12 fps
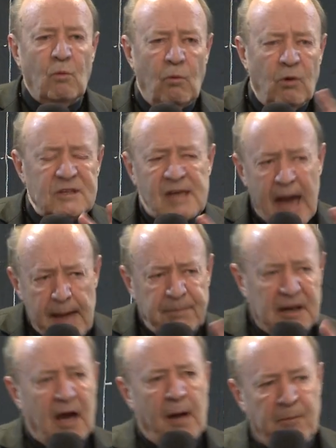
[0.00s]
What's
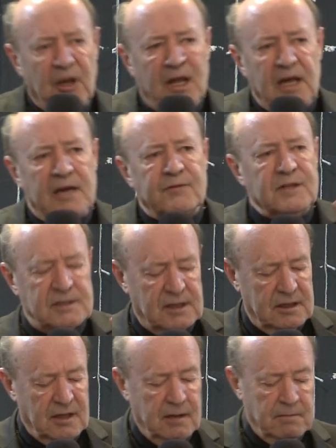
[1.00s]
happening, I believe, is
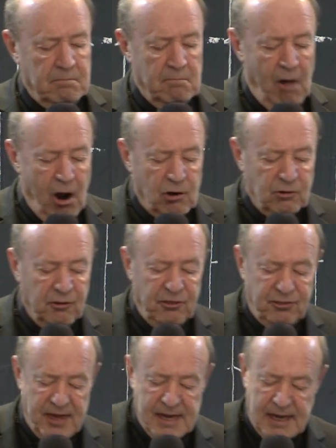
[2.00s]
that moral
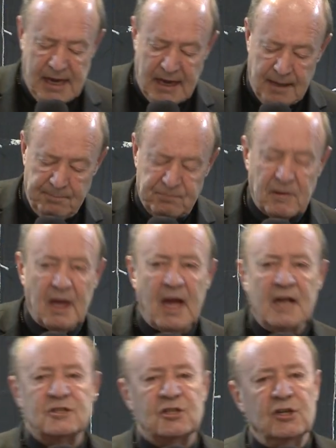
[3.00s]
thinking
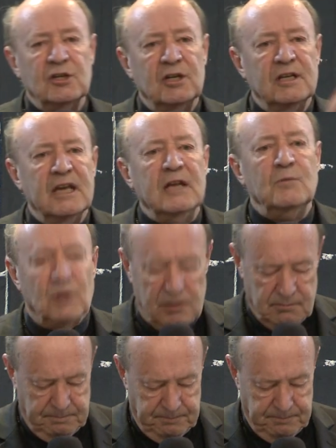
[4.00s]
has turned inward.